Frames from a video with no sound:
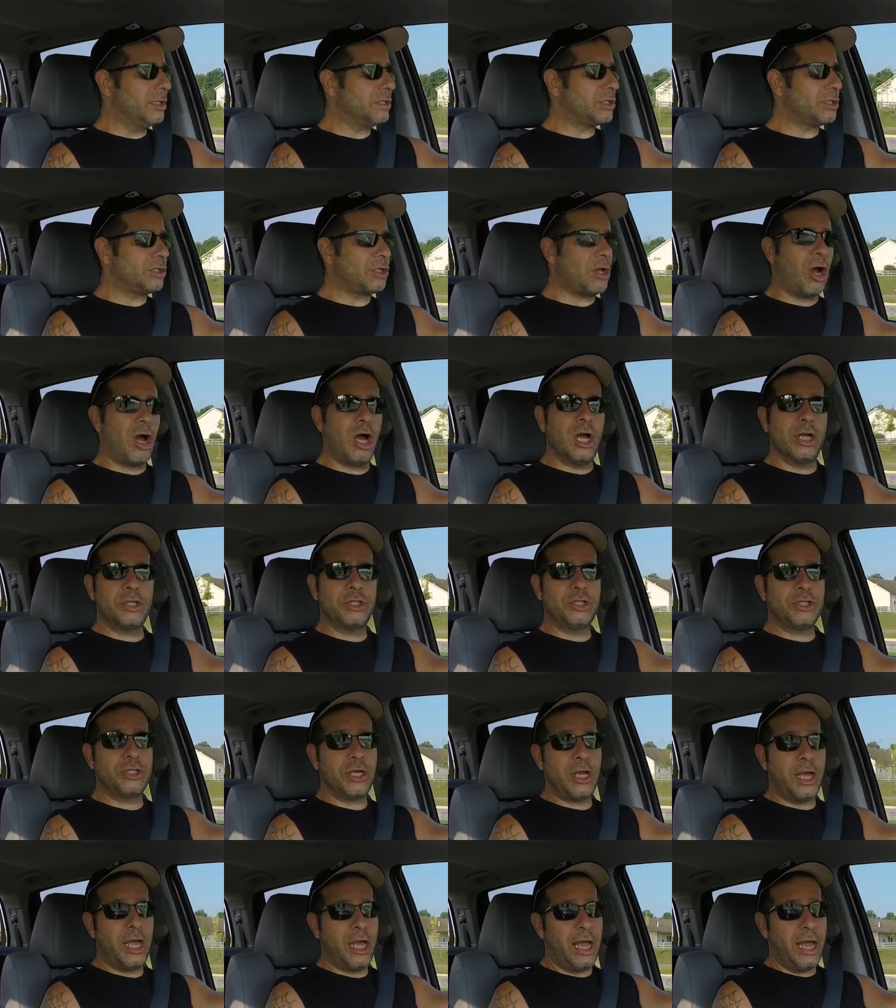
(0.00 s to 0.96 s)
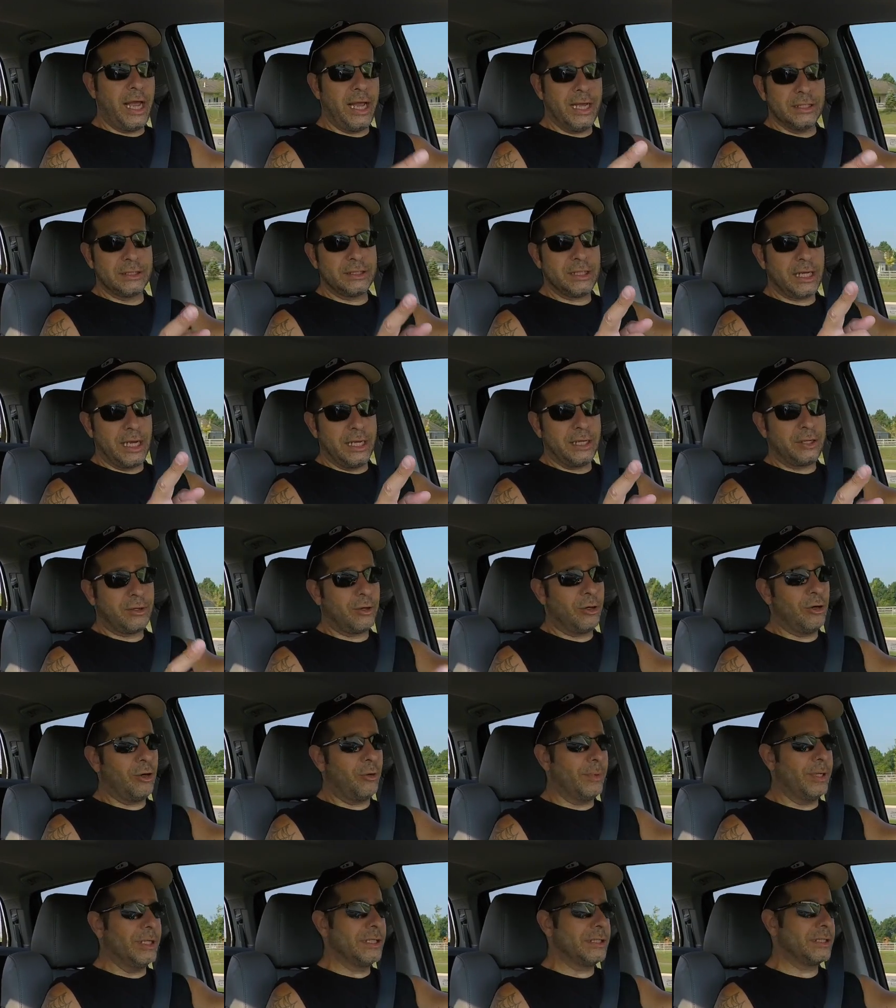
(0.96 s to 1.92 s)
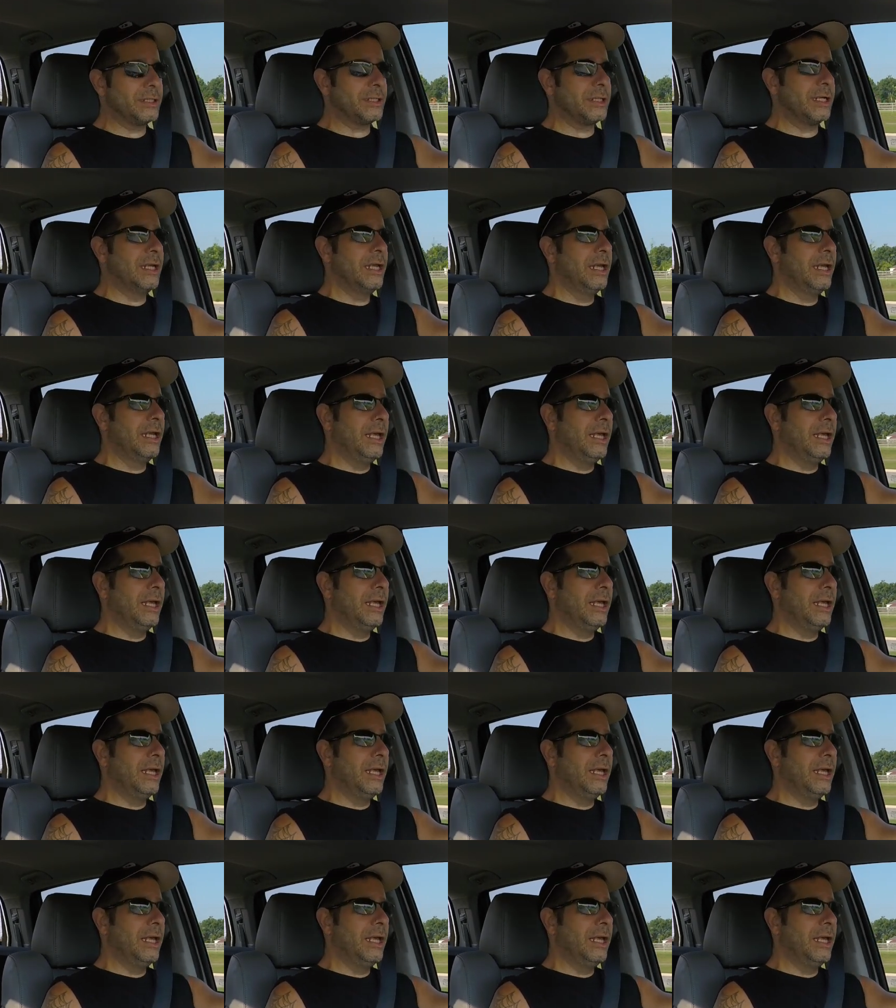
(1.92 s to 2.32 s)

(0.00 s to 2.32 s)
staunch anti-chromist,